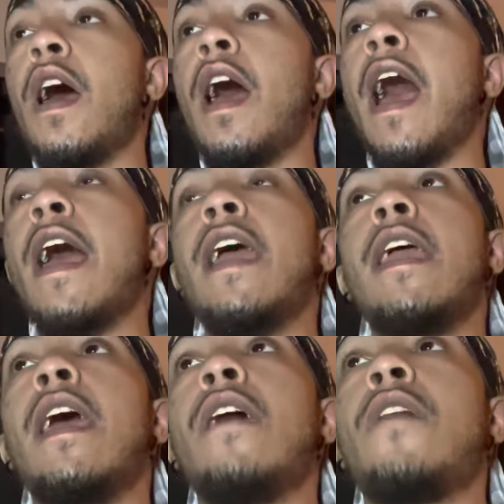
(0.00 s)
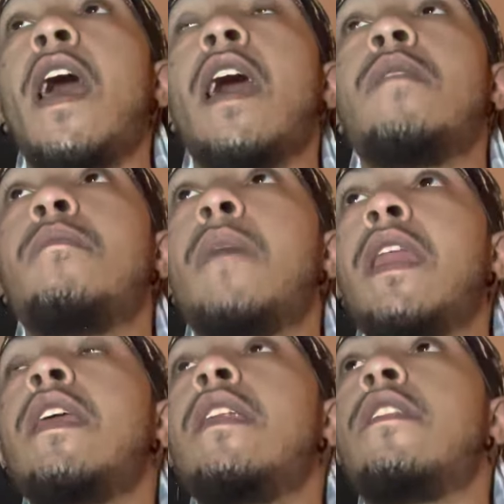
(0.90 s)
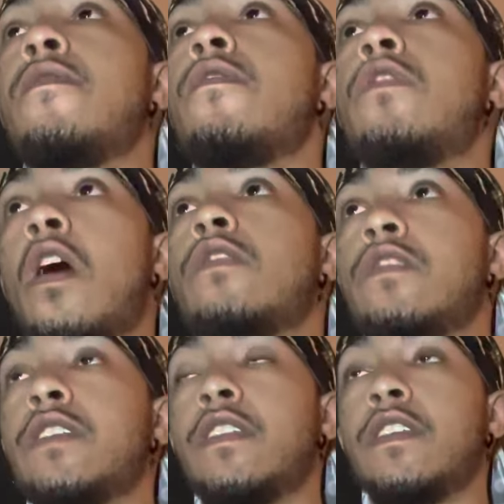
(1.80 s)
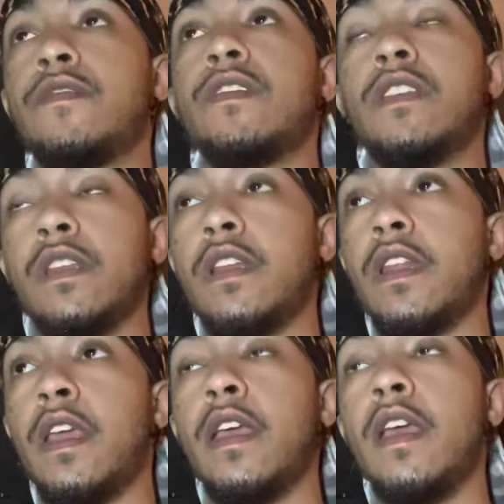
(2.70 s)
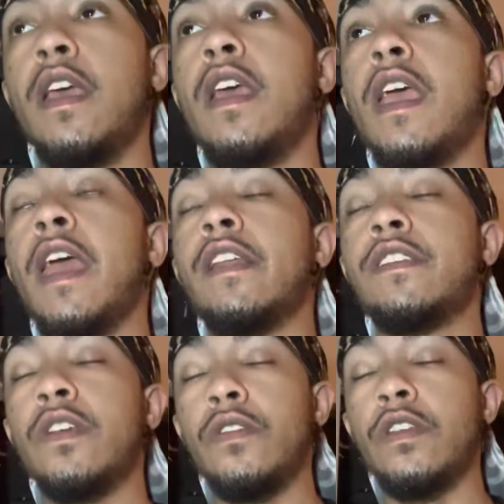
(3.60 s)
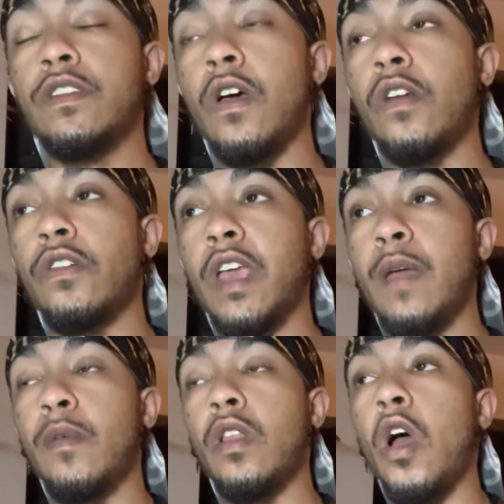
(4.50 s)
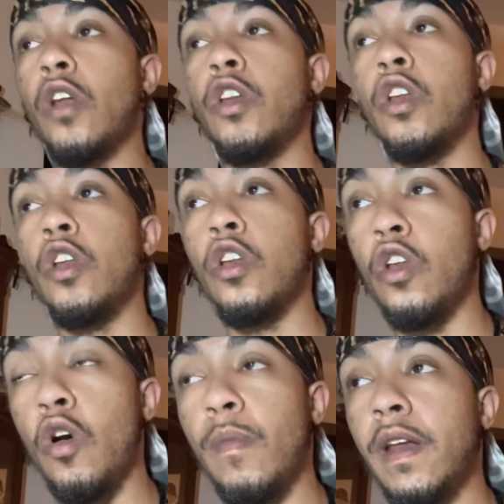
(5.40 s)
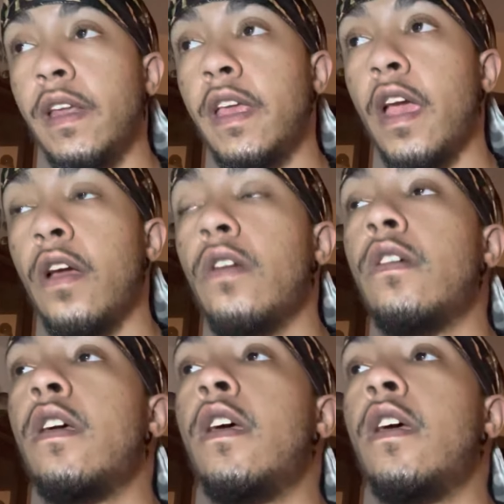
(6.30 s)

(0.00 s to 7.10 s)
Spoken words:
I have had many different doctors at this facility, and until this doctor came along, nobody cared.